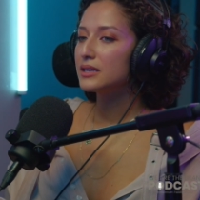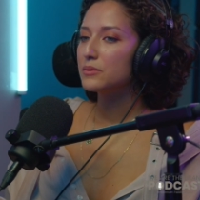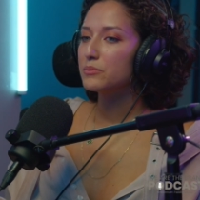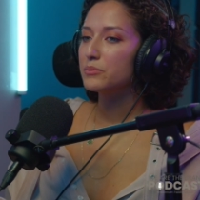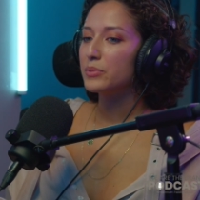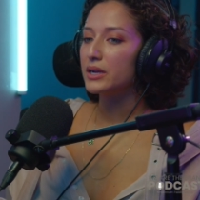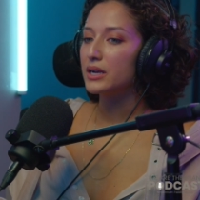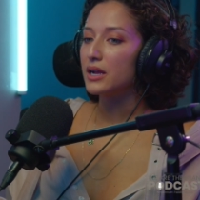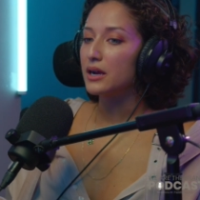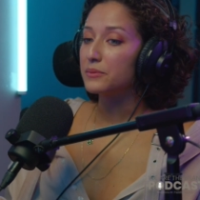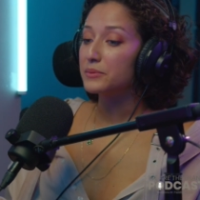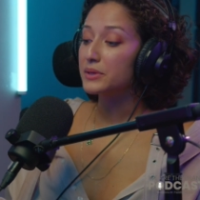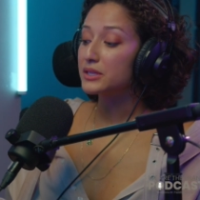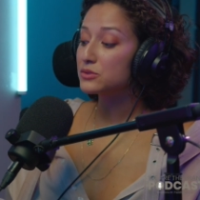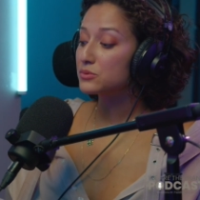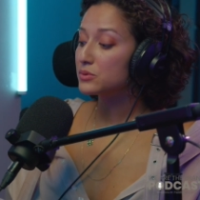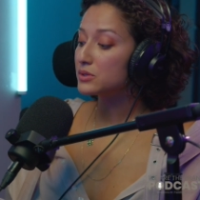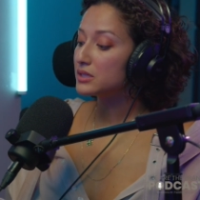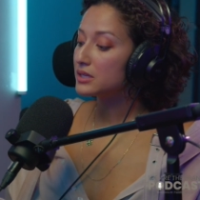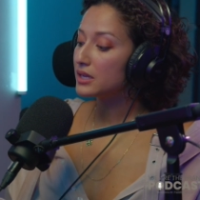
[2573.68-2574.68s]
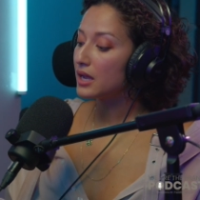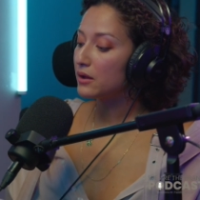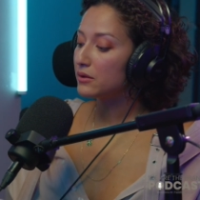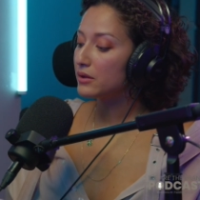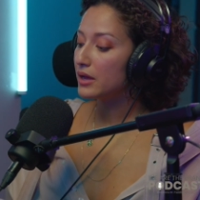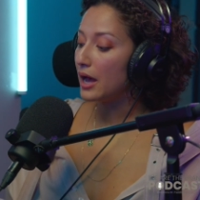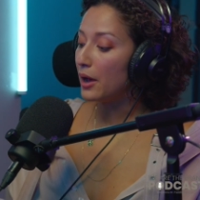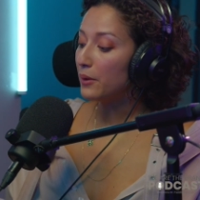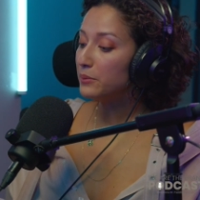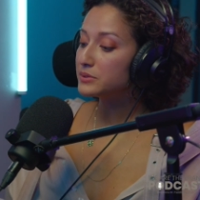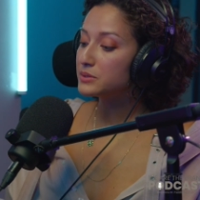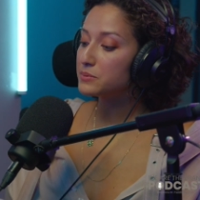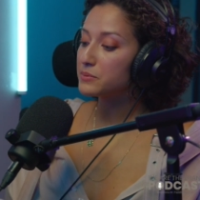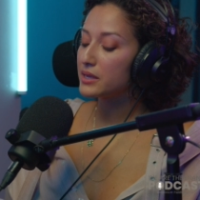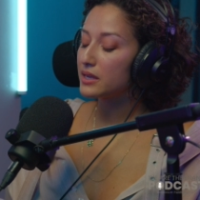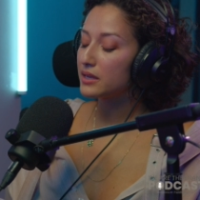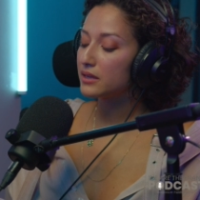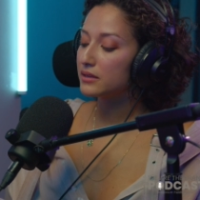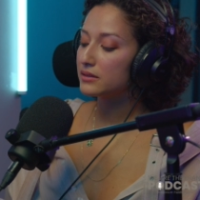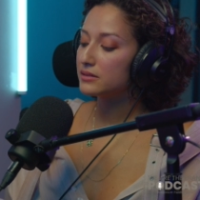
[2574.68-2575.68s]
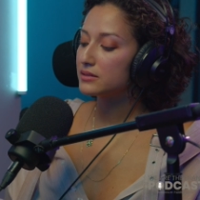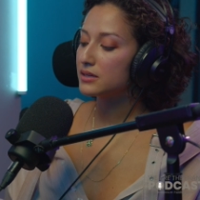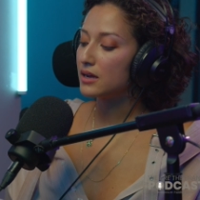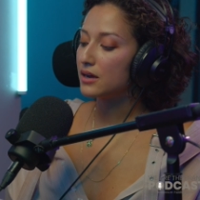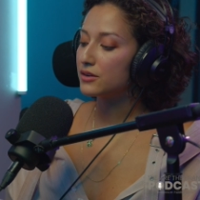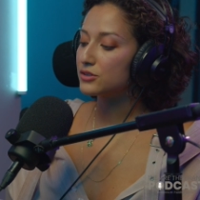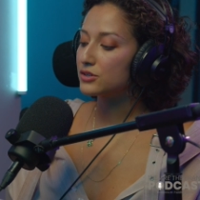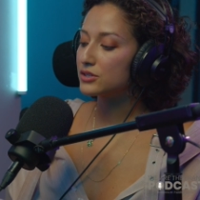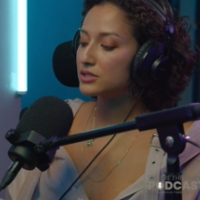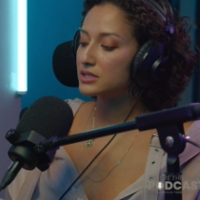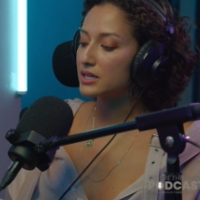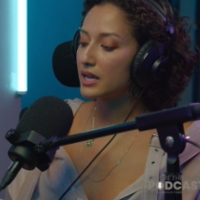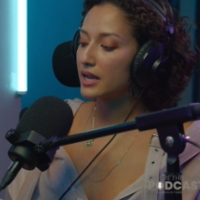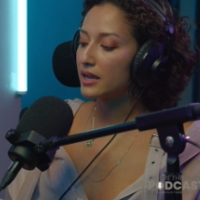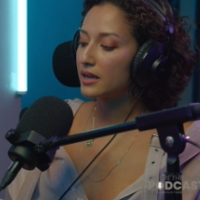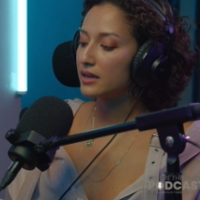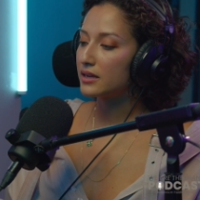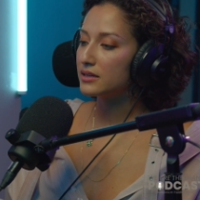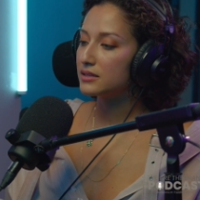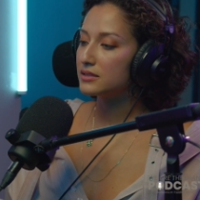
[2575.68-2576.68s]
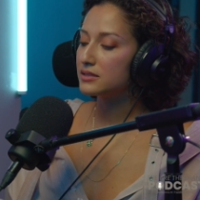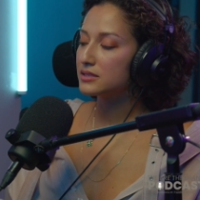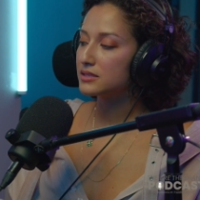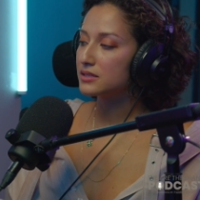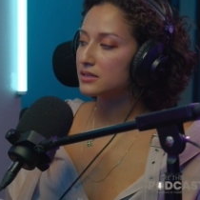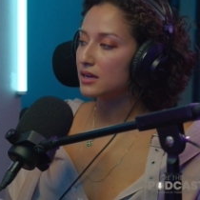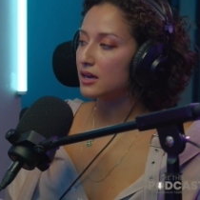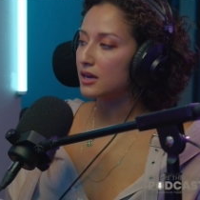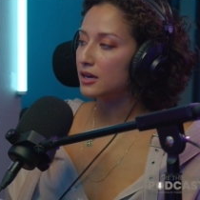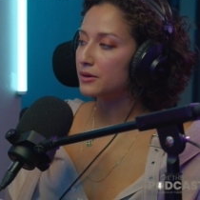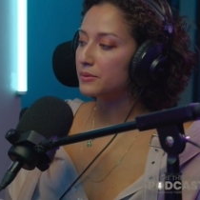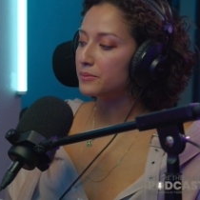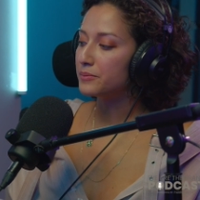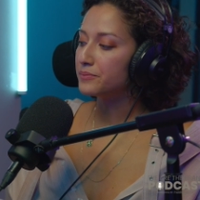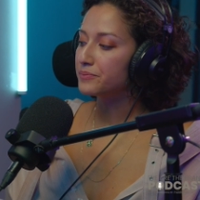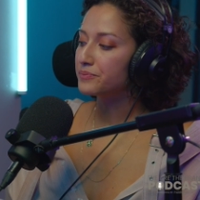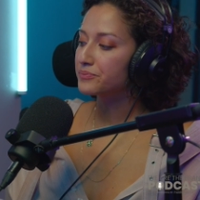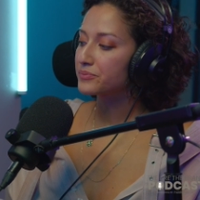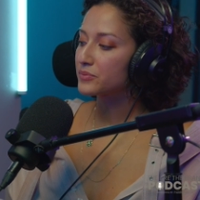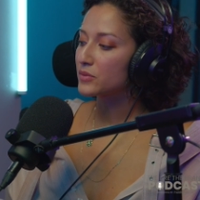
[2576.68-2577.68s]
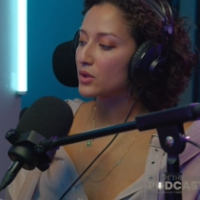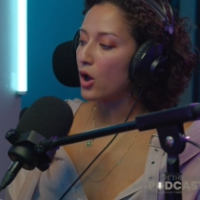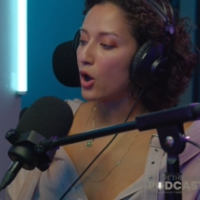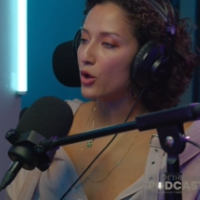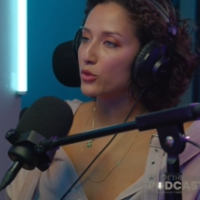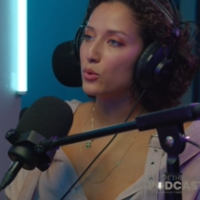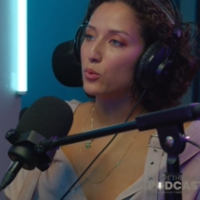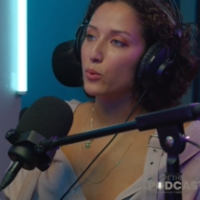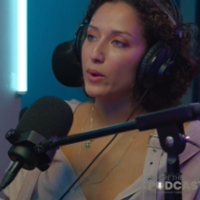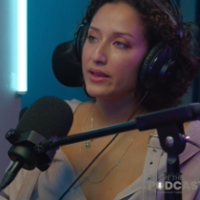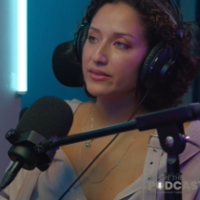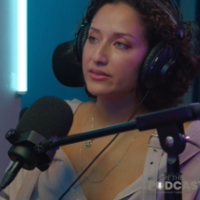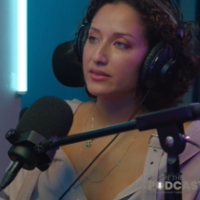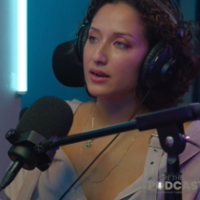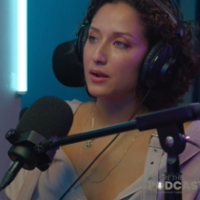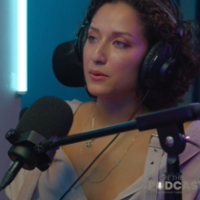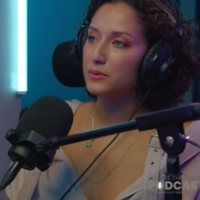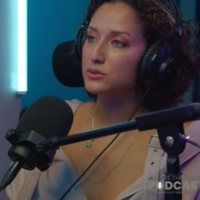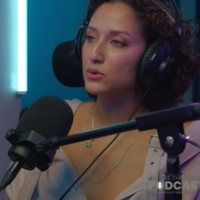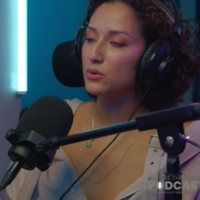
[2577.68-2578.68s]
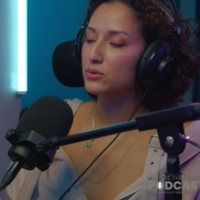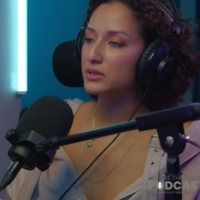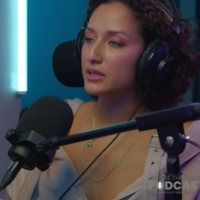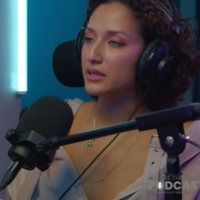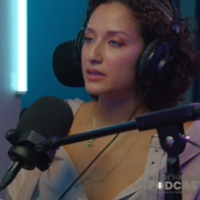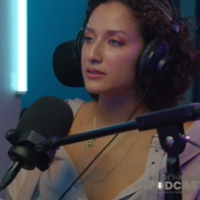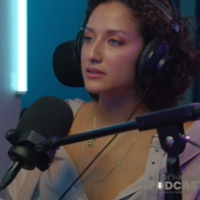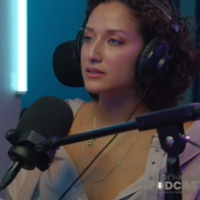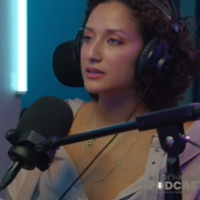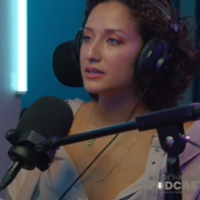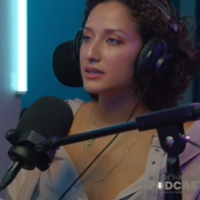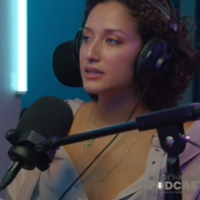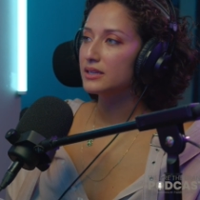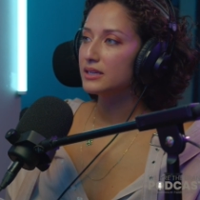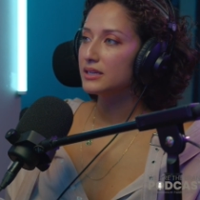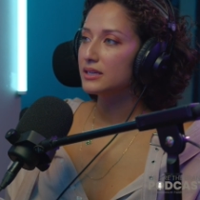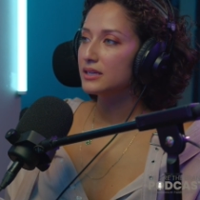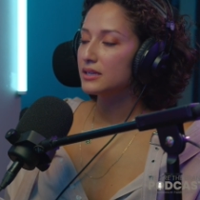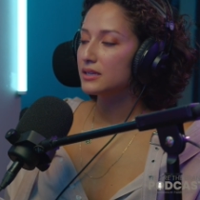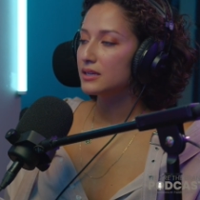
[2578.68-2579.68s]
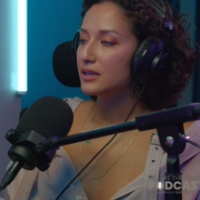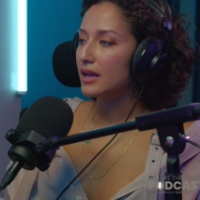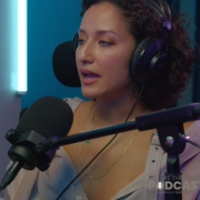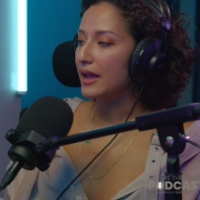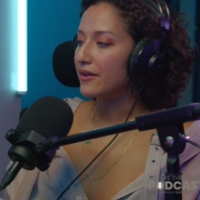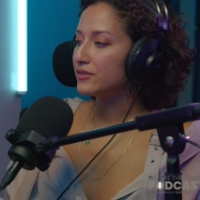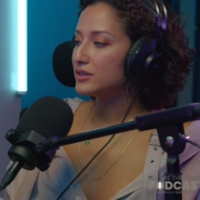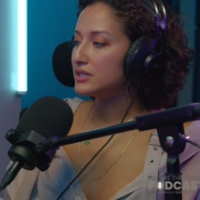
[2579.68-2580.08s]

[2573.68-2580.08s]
But it's really helped me to understand all the weight that I was holding. Every